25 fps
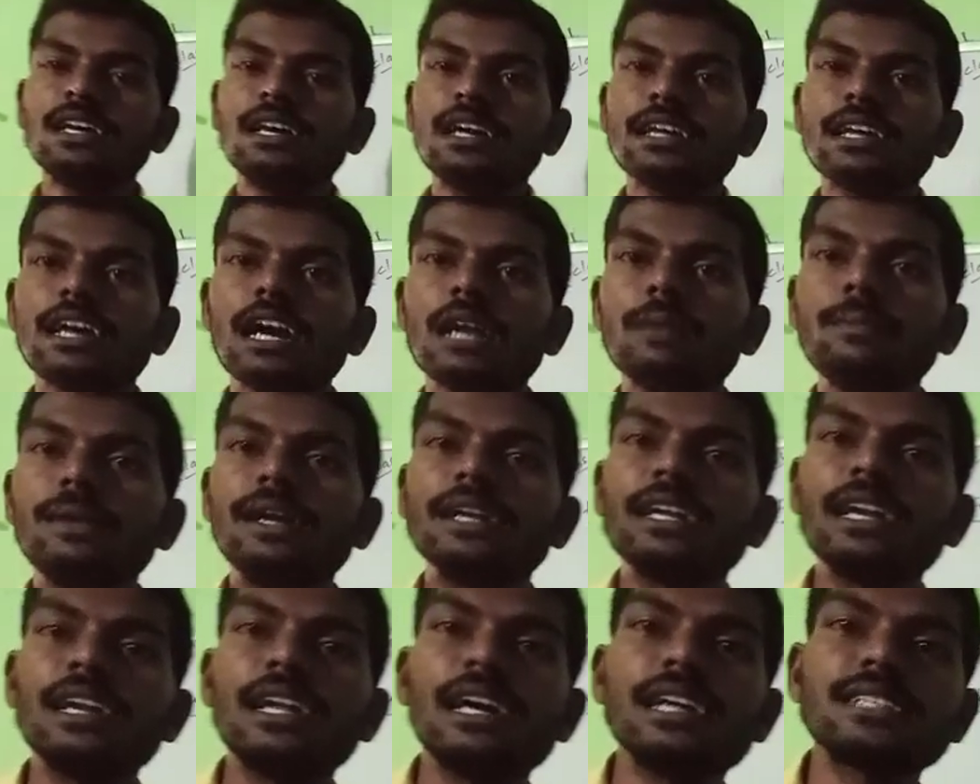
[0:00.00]
can be
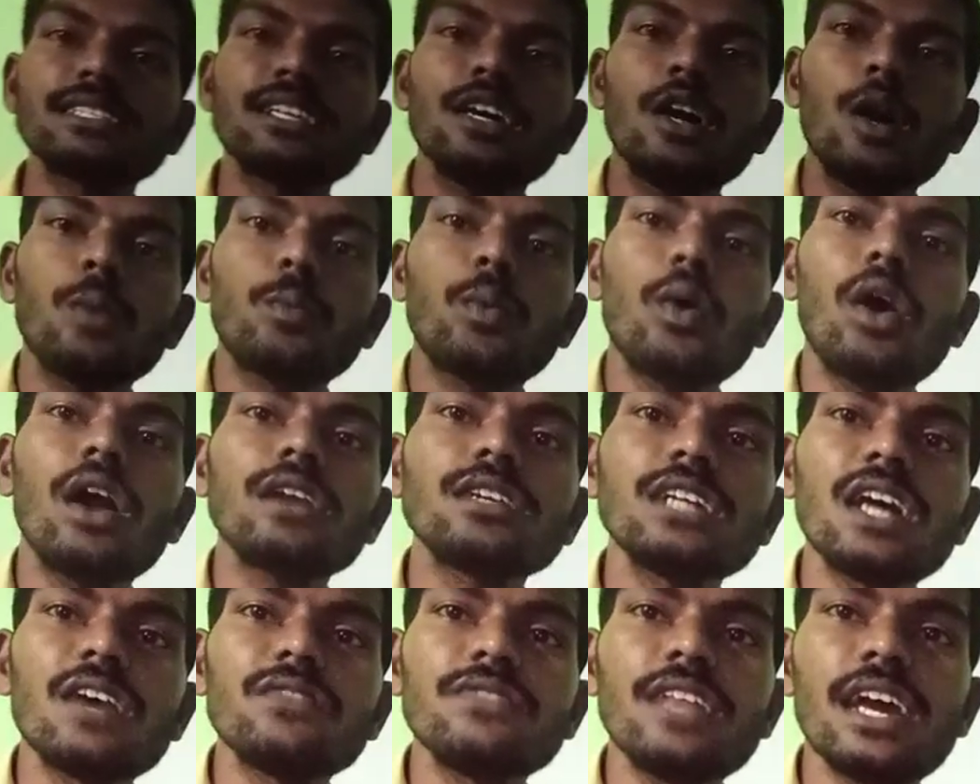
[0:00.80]
written as product
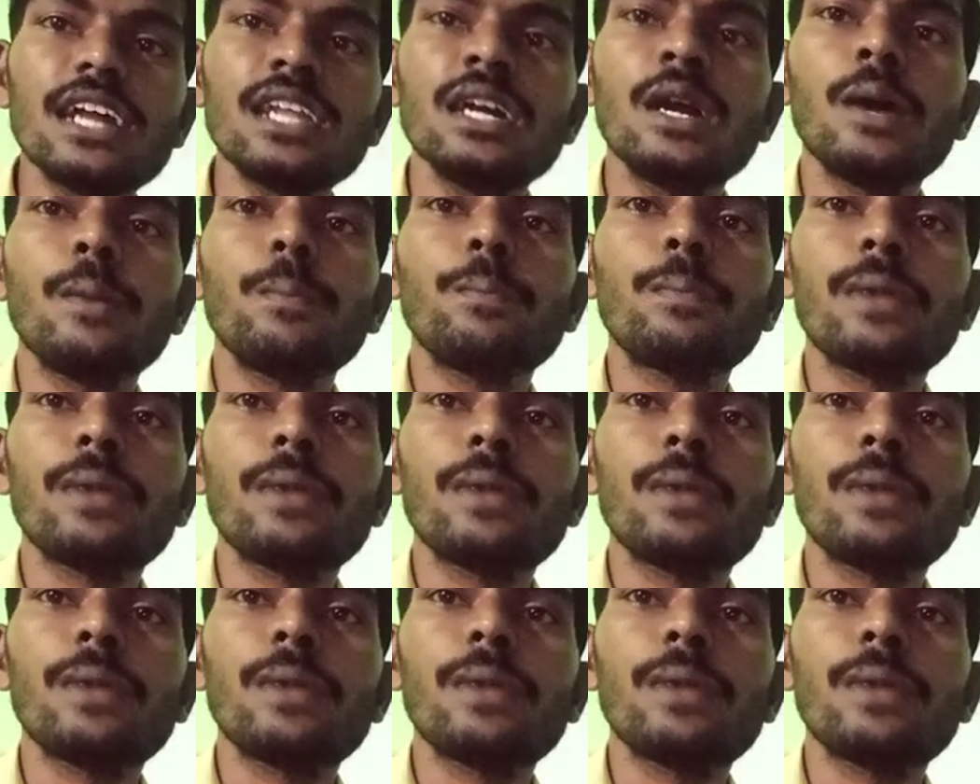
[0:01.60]
of their